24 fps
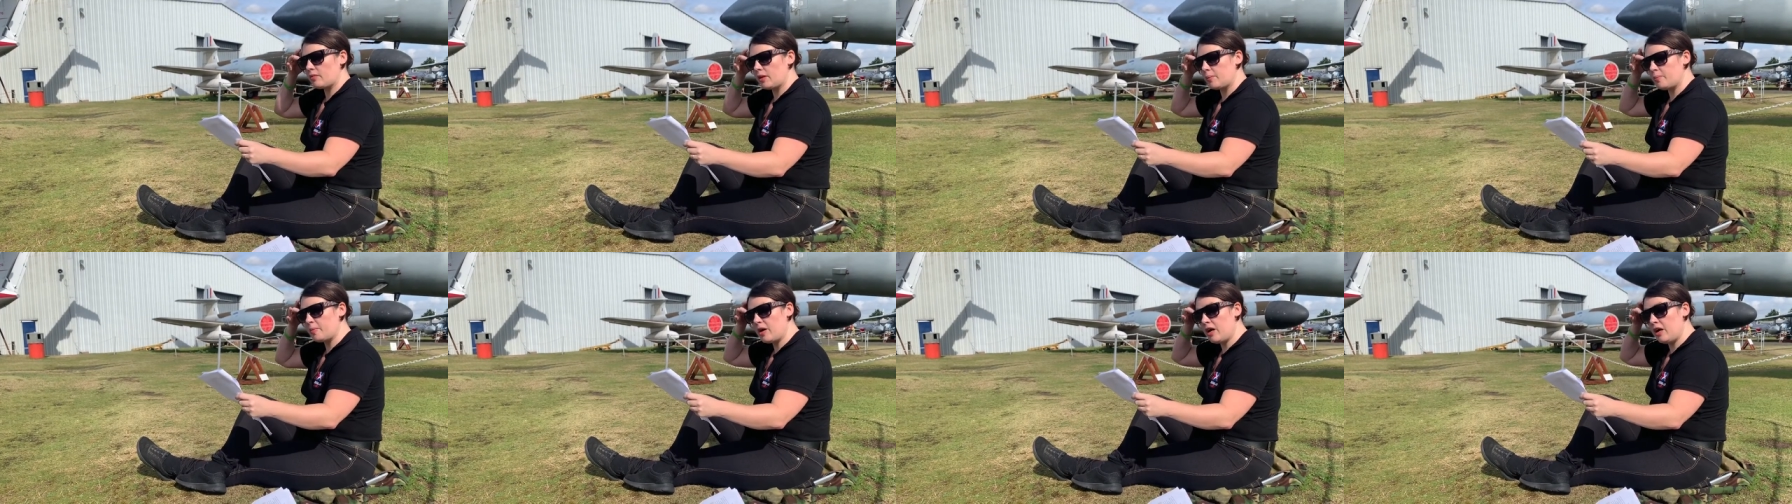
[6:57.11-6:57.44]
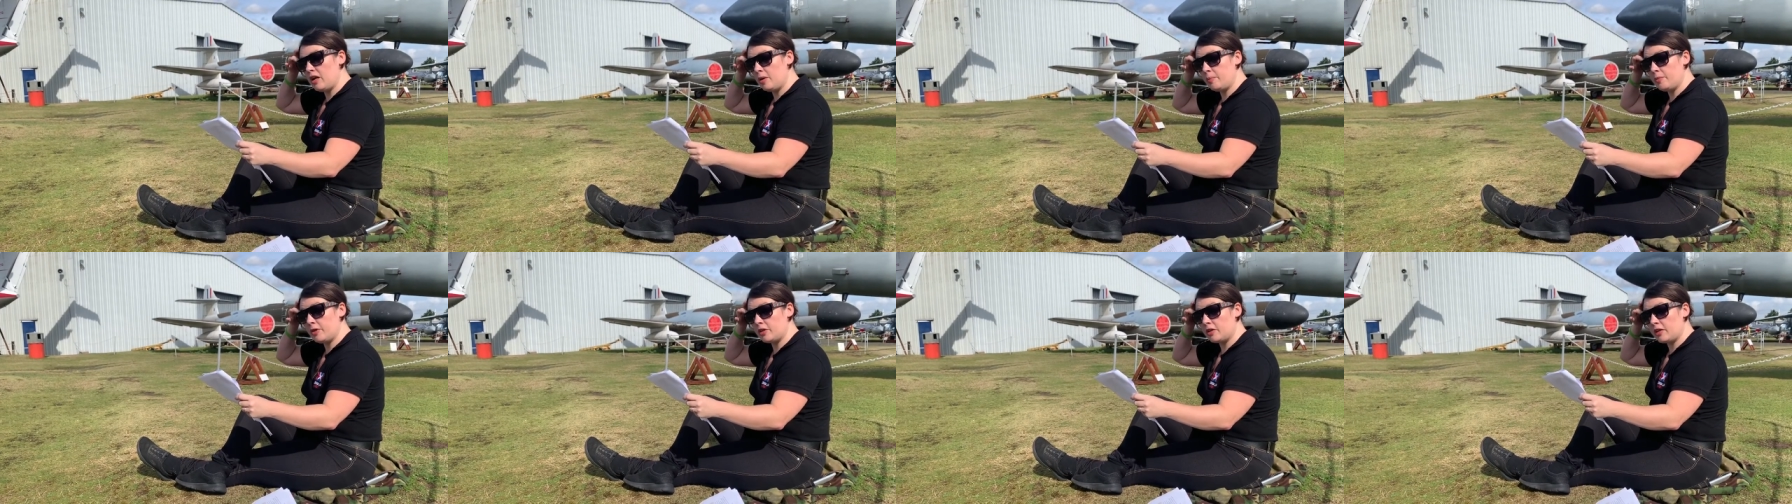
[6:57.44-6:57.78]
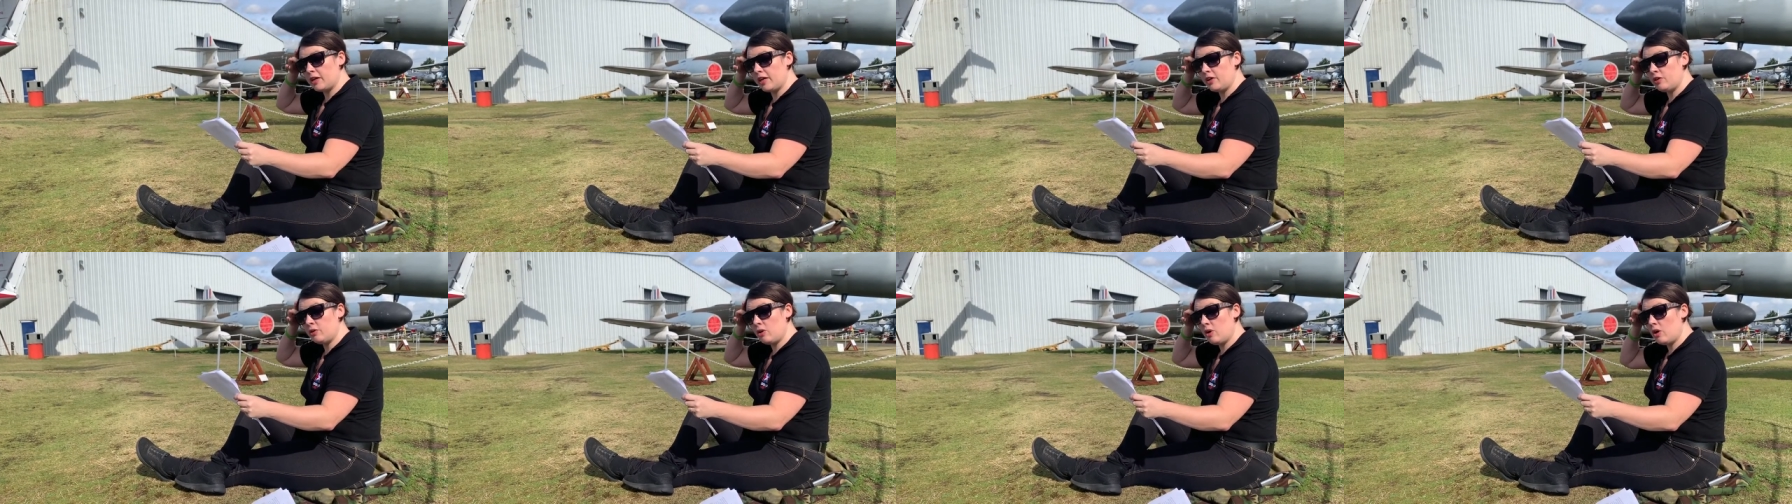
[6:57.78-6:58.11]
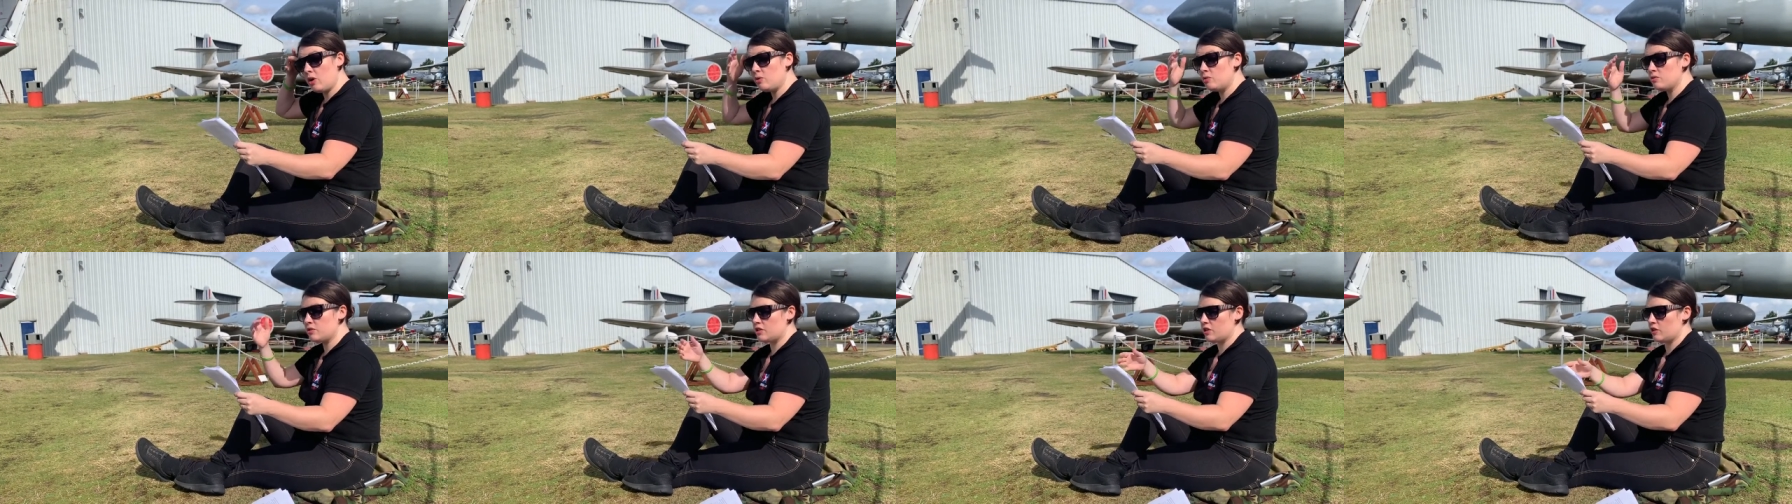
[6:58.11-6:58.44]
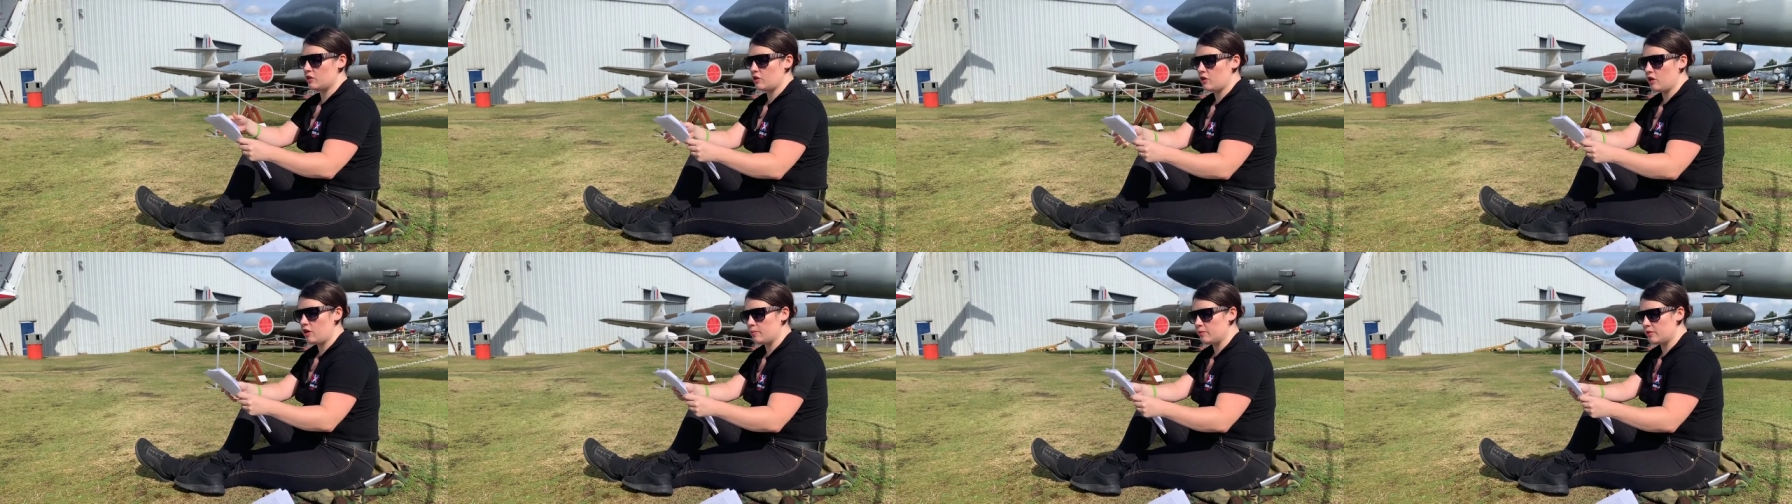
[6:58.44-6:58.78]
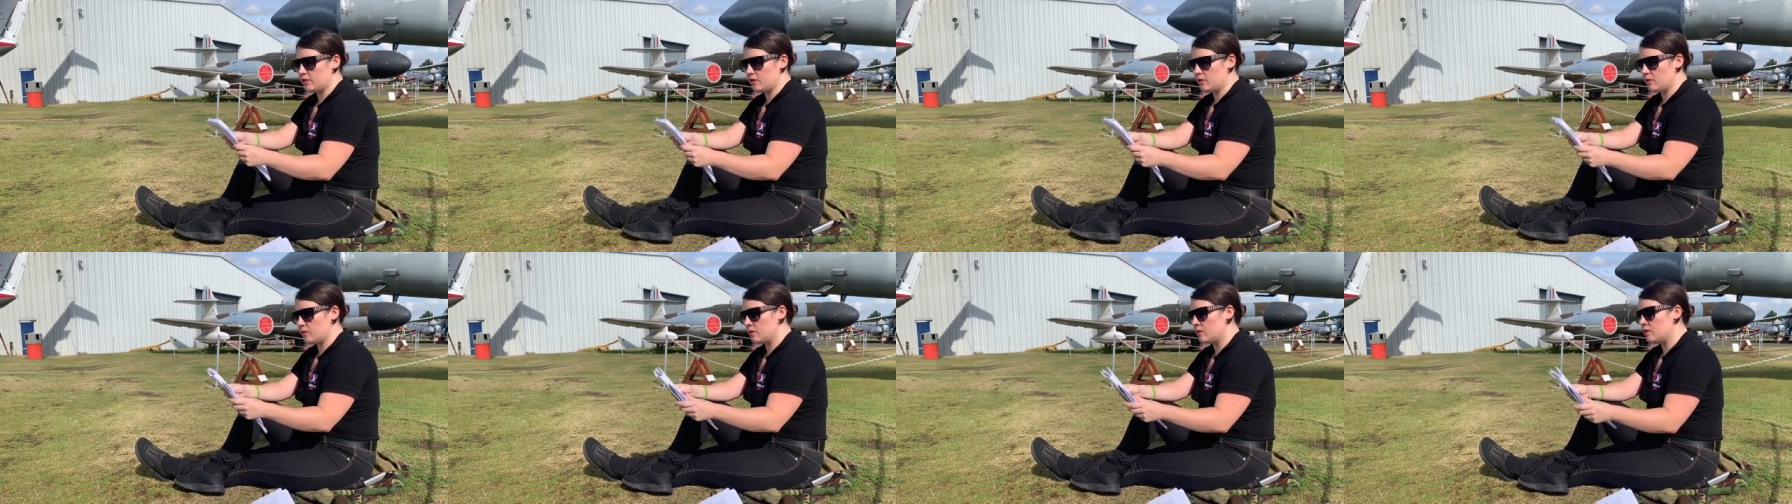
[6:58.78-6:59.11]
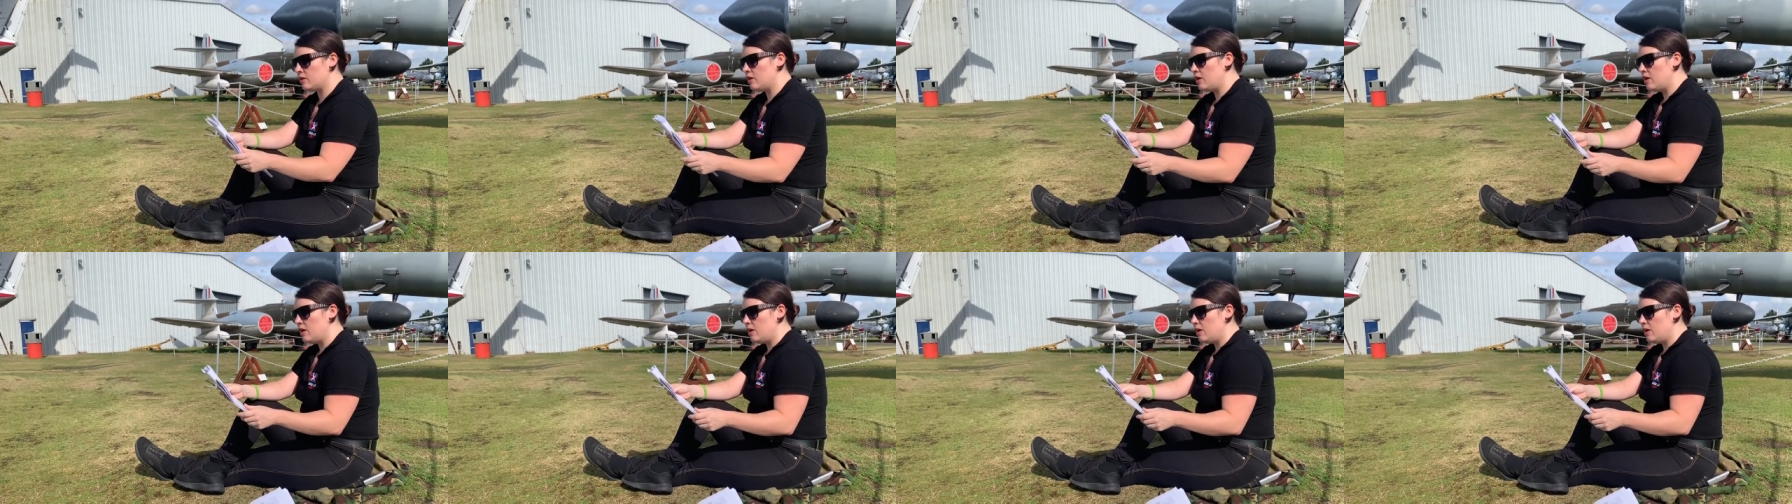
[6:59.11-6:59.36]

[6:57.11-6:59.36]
Parliament cannot alter the common law